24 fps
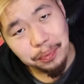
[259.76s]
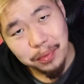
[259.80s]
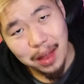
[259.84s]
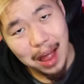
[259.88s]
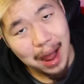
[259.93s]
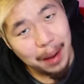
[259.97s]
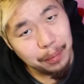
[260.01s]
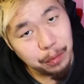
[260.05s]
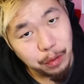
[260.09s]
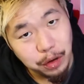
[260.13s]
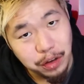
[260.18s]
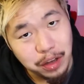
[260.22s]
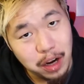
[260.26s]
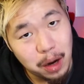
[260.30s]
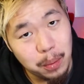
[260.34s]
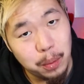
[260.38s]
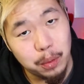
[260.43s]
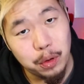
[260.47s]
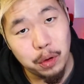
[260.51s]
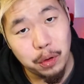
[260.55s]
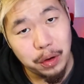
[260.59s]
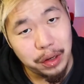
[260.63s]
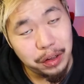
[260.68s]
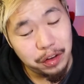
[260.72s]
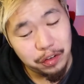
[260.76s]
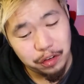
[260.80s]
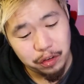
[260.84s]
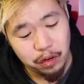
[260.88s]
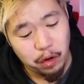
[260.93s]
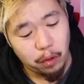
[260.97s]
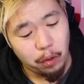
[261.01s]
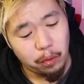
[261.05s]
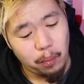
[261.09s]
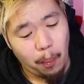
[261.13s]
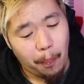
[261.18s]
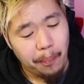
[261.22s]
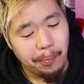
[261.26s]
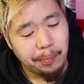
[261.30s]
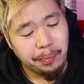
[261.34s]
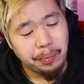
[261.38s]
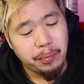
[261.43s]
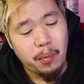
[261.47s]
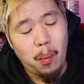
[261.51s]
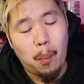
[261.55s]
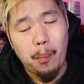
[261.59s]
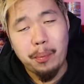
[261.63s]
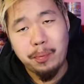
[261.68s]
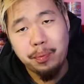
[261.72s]
Absolutely terrible. Don't eat this cold.
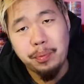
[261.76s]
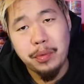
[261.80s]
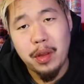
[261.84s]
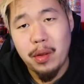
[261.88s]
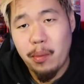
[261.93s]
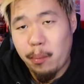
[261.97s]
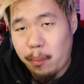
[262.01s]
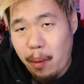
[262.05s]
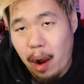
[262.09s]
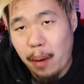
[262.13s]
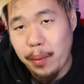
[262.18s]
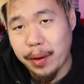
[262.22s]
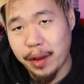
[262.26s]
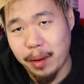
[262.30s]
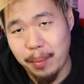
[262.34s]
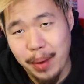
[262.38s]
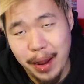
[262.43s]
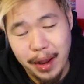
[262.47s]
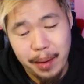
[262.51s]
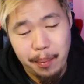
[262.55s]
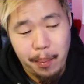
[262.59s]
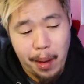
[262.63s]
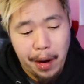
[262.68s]
Probably can make it